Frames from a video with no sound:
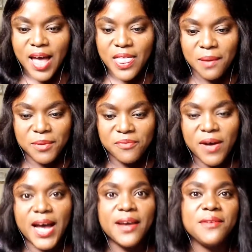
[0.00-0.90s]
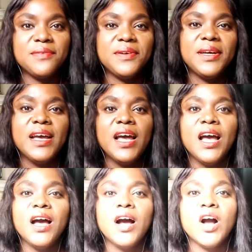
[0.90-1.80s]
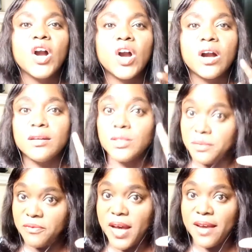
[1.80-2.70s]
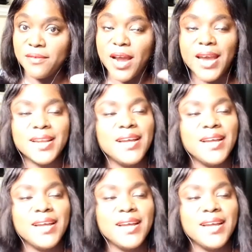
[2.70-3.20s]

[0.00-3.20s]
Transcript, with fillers: number five. Number five, right?